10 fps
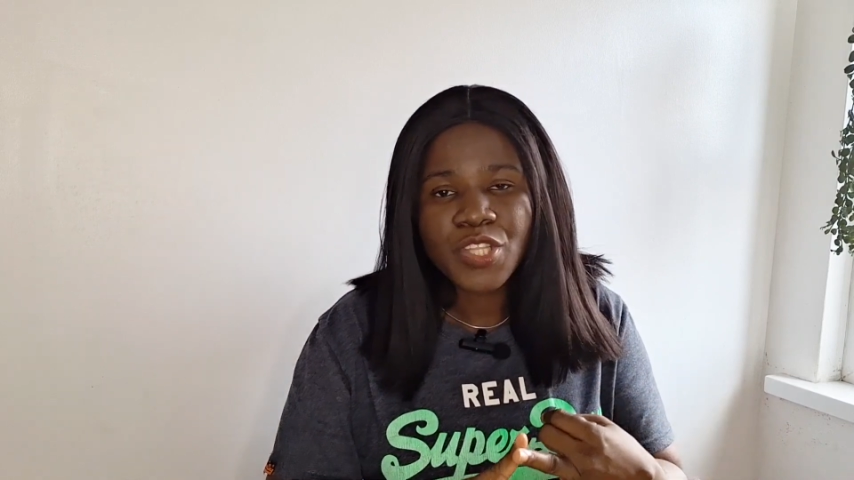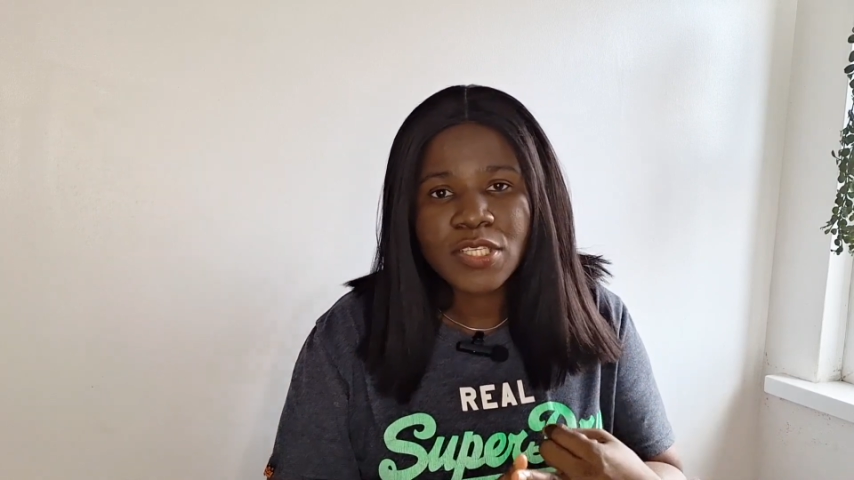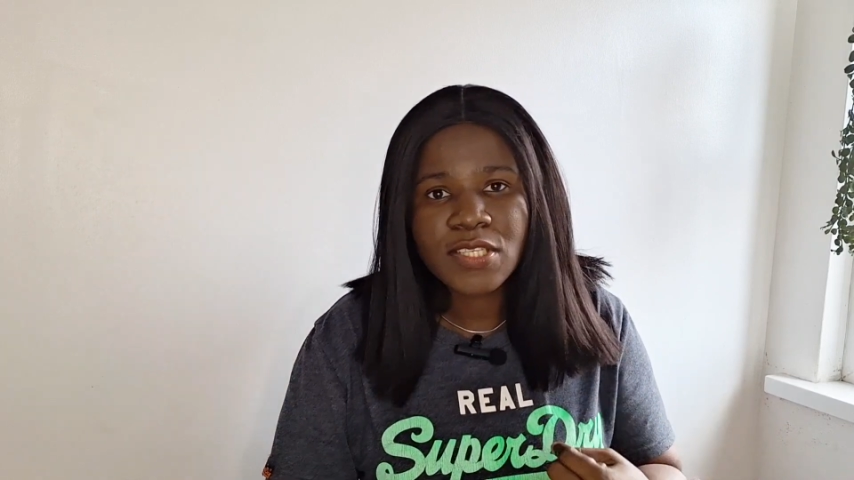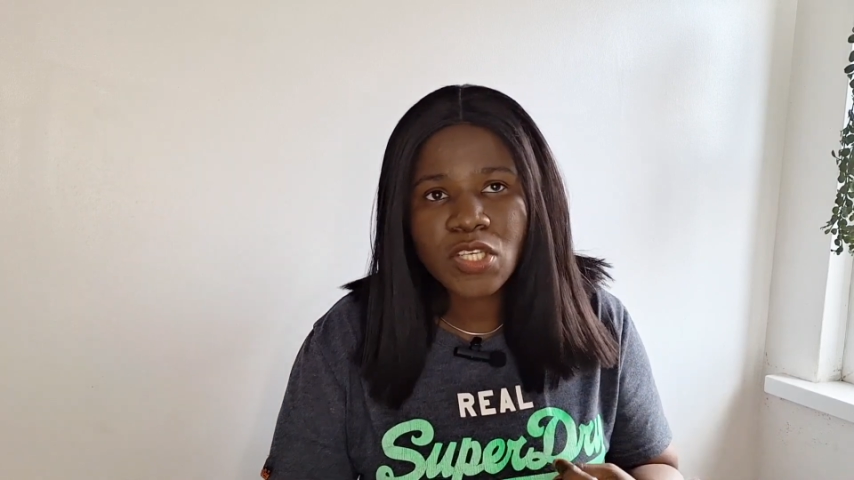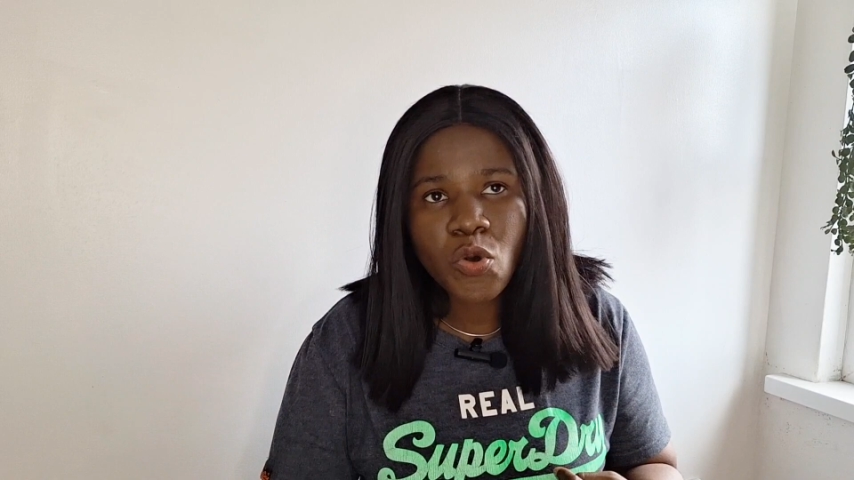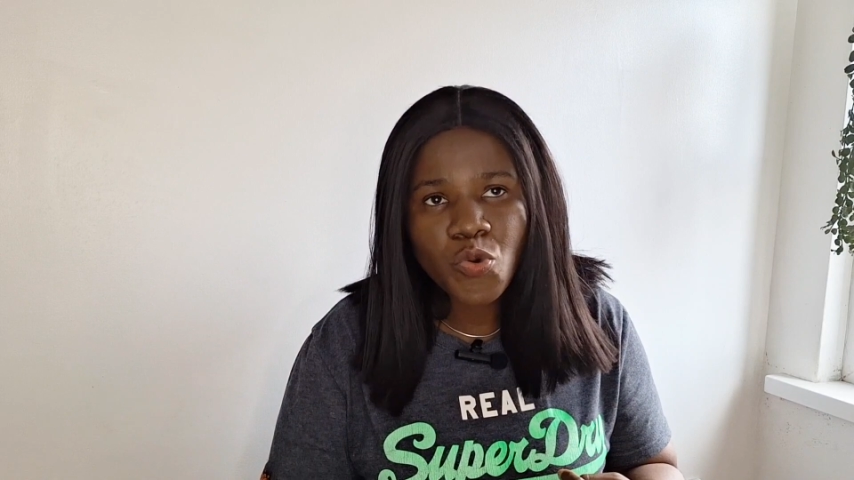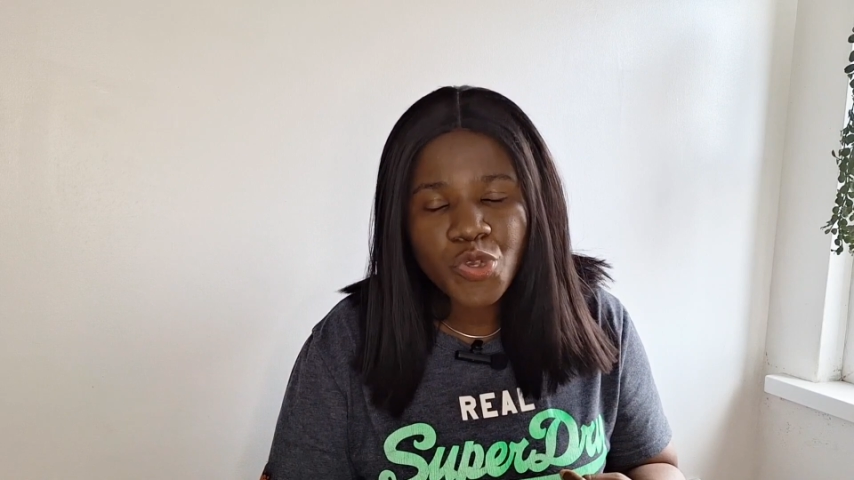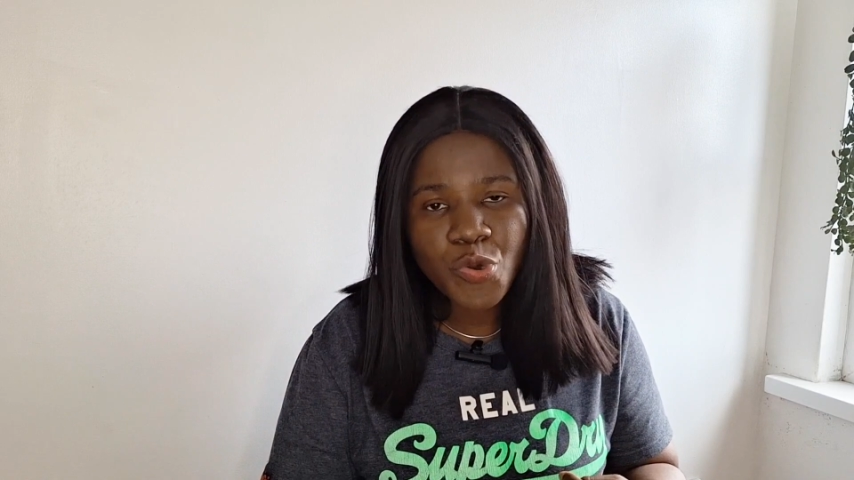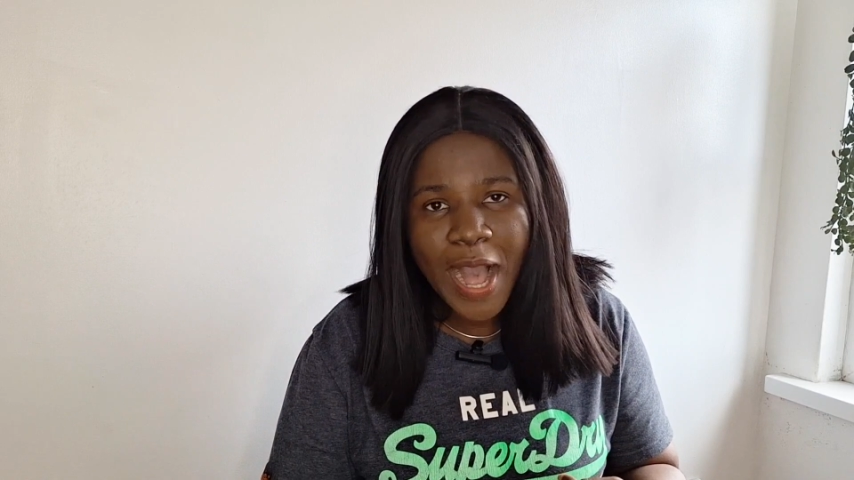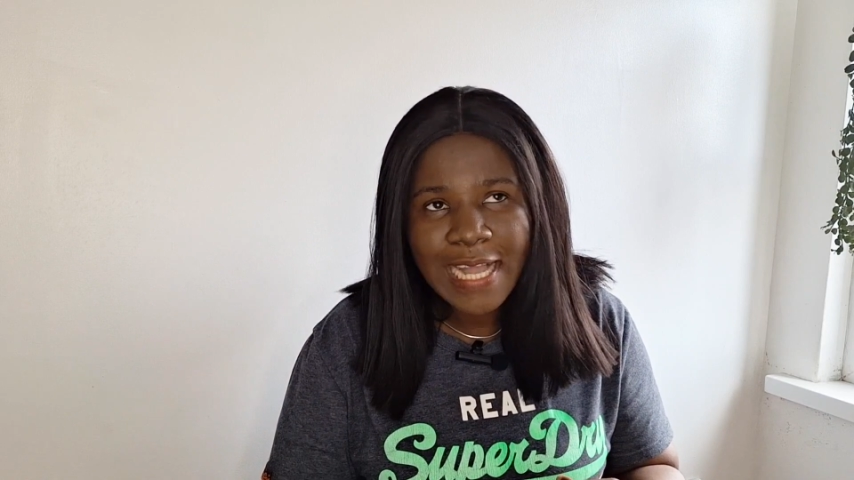school
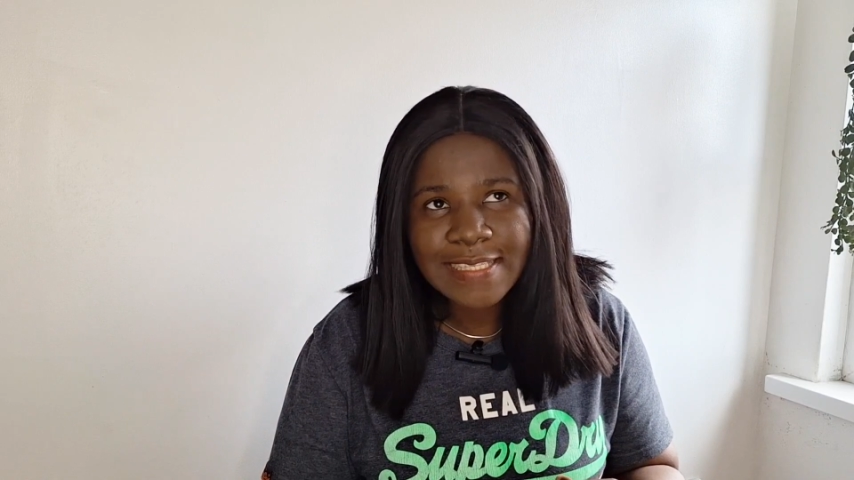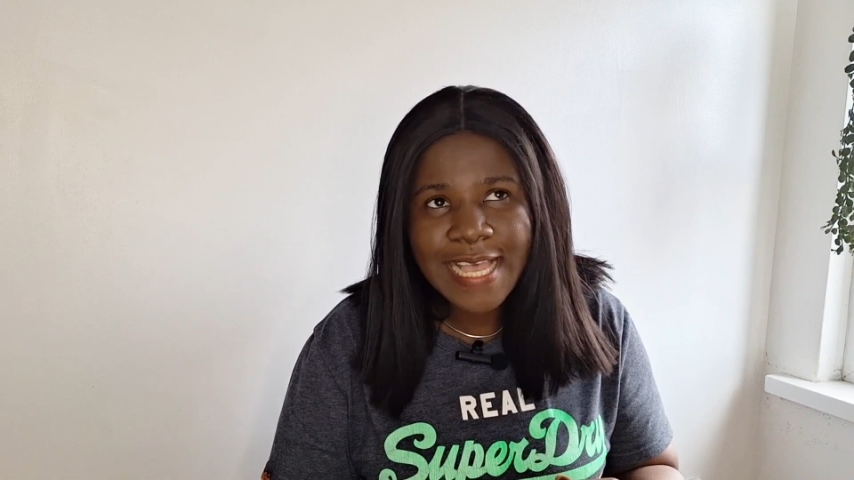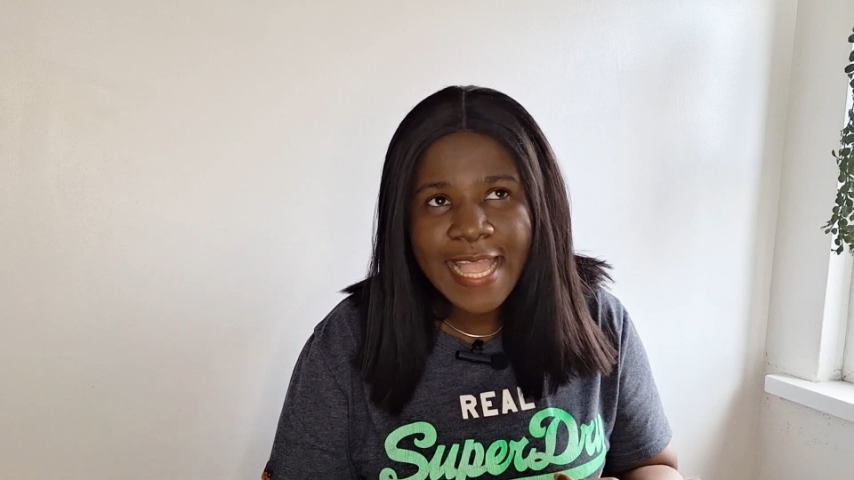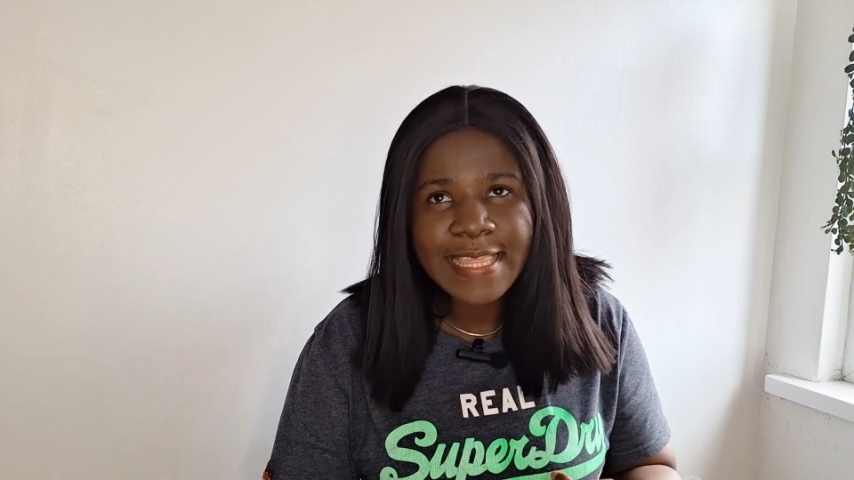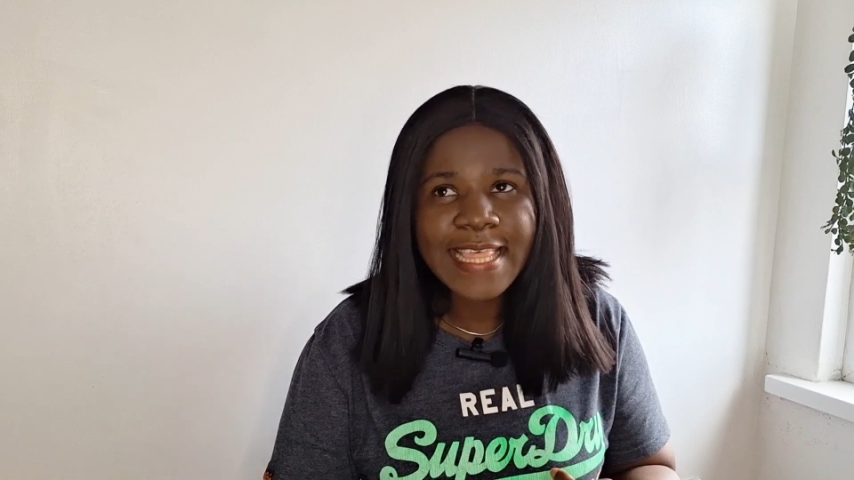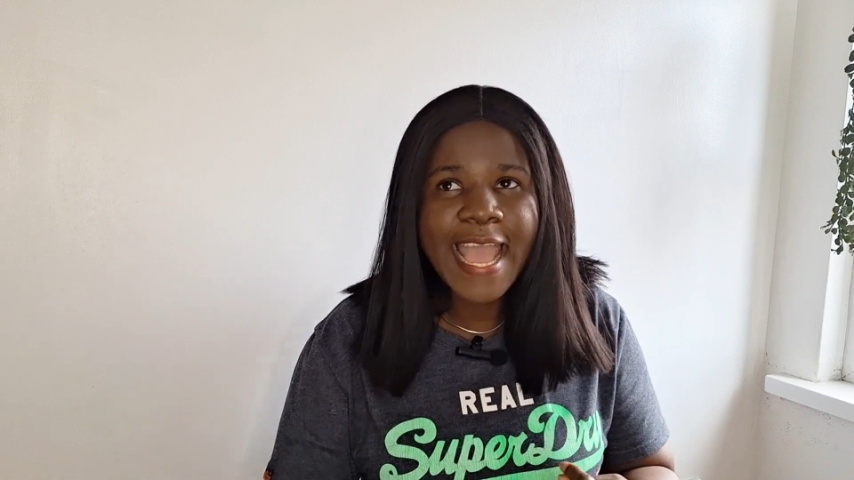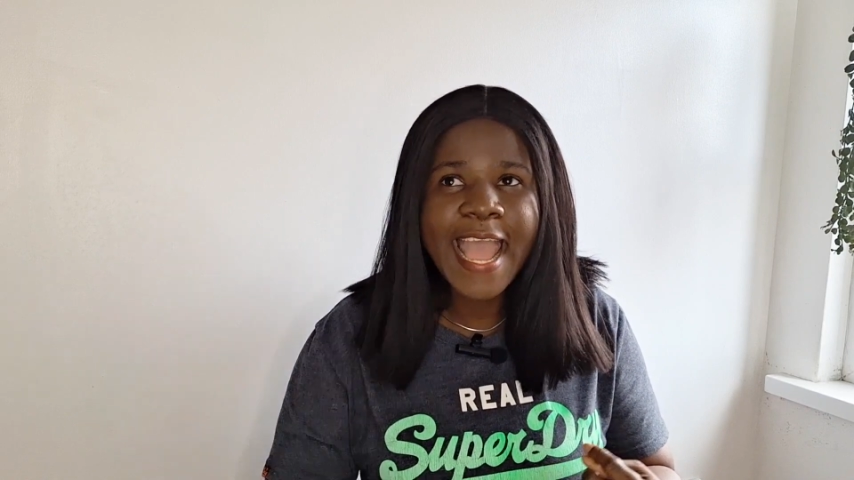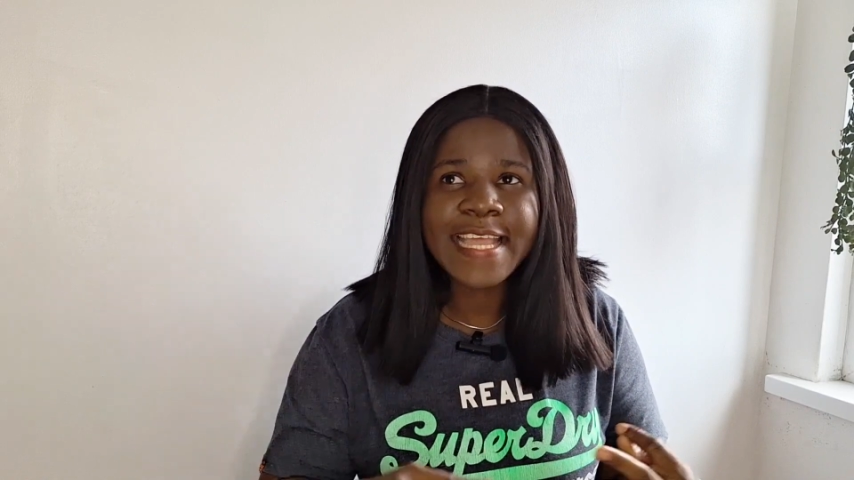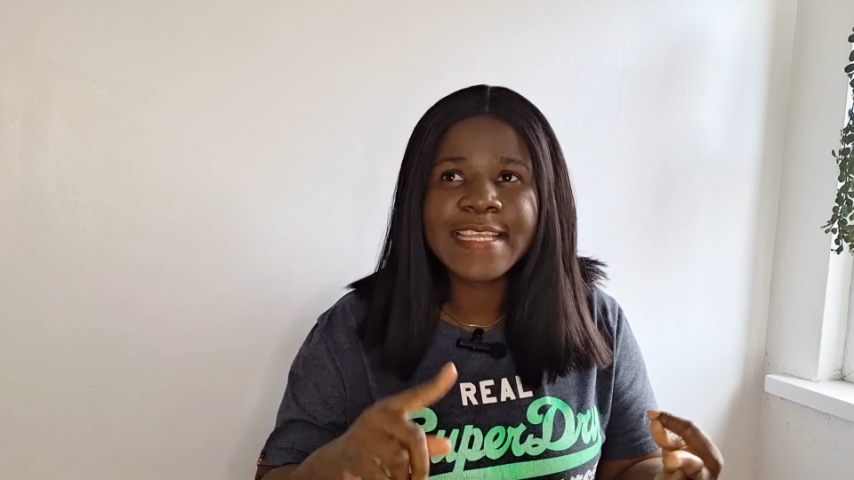you attended,